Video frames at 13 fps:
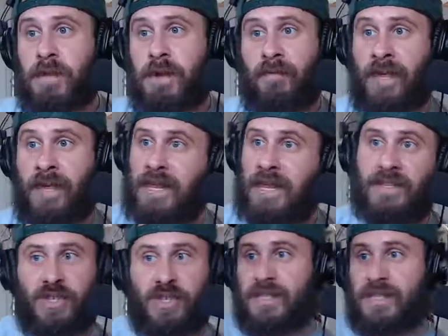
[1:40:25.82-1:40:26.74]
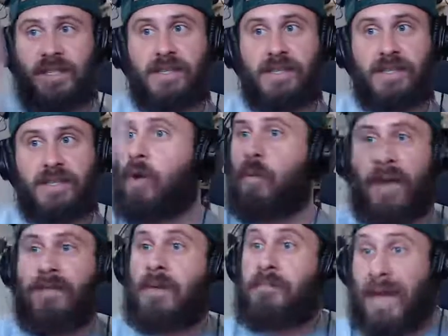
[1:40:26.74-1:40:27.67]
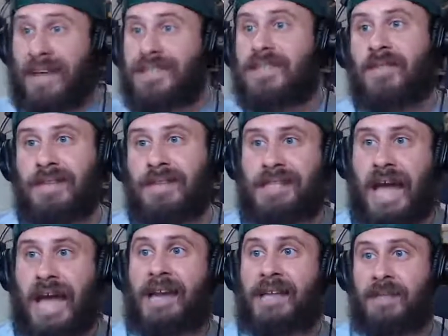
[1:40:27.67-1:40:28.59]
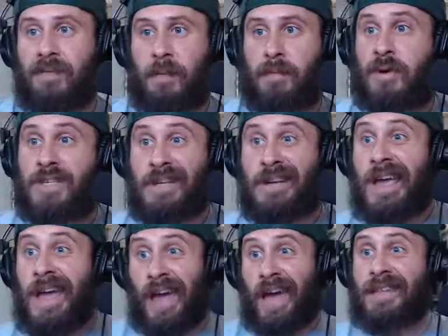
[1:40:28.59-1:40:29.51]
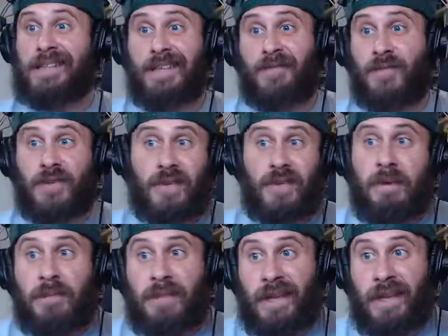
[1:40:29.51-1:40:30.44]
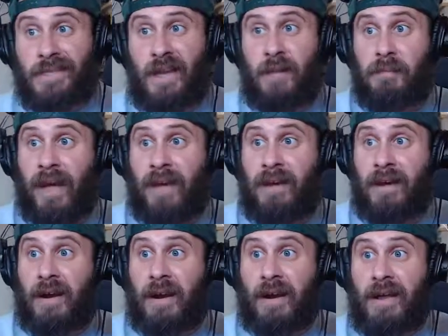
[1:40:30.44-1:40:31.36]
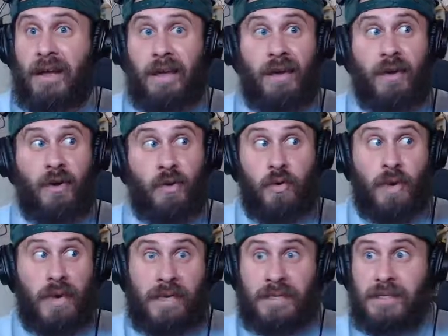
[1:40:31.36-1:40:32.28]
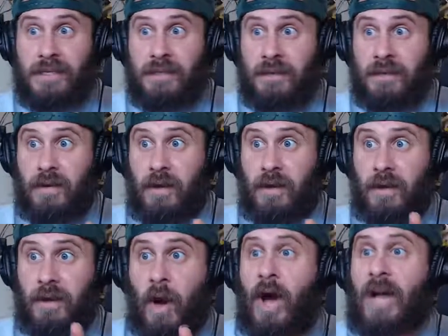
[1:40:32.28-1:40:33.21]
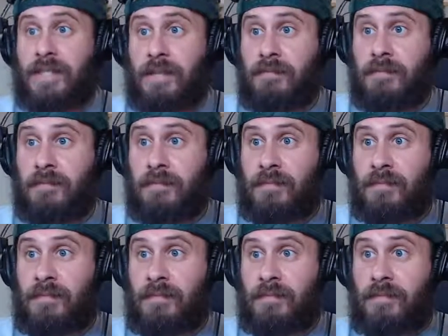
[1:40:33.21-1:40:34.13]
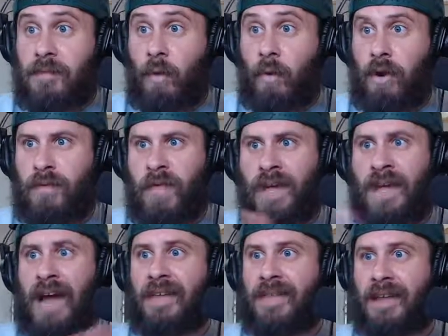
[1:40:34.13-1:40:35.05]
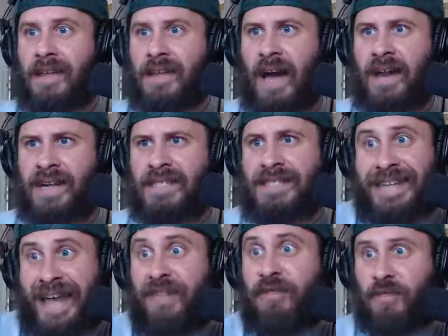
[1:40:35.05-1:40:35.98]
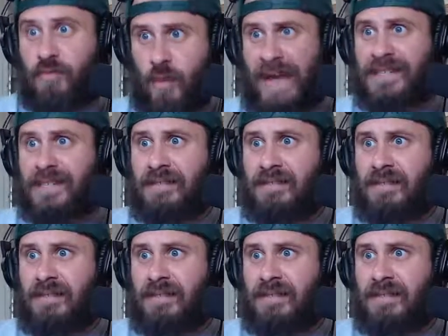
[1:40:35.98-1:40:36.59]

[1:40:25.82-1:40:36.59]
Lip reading: of it is just so wavy based on the status of the person. And so for some people like Hassan Piker, who is awesome, or the guy that got a death threat